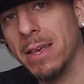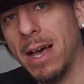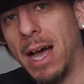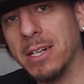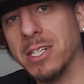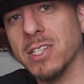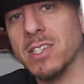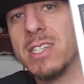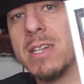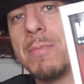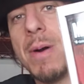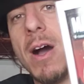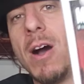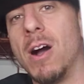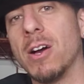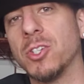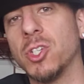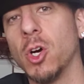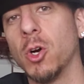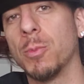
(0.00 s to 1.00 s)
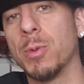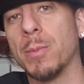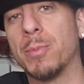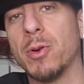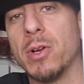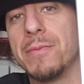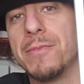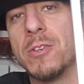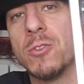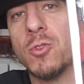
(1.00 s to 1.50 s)
I just did my October
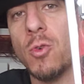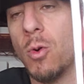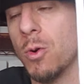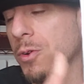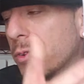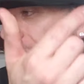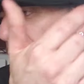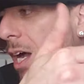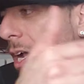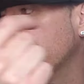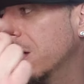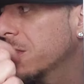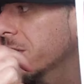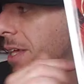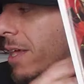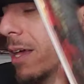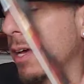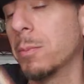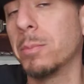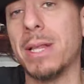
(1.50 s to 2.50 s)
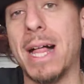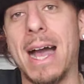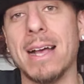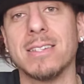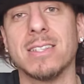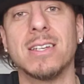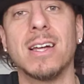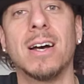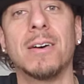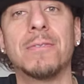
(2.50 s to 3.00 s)
previews order and got all the King in Black
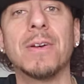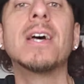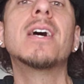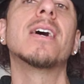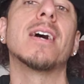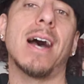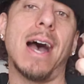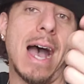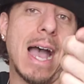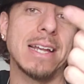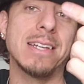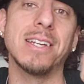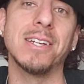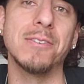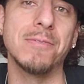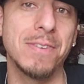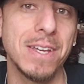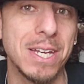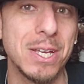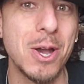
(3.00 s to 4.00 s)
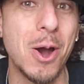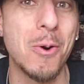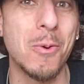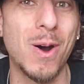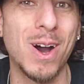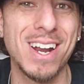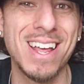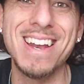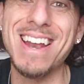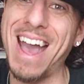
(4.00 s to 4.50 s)
stuff. I did a video
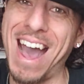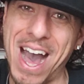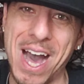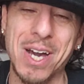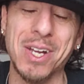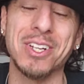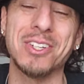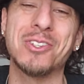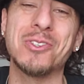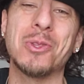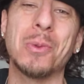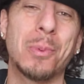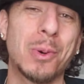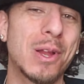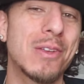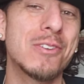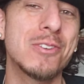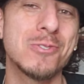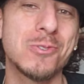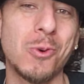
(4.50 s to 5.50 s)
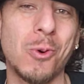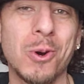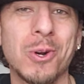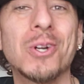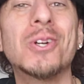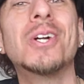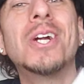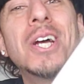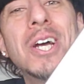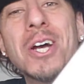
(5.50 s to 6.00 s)
on it, how to do the previews
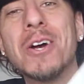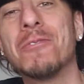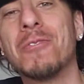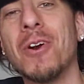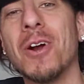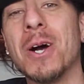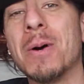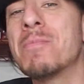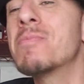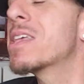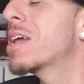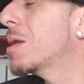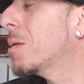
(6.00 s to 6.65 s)
order from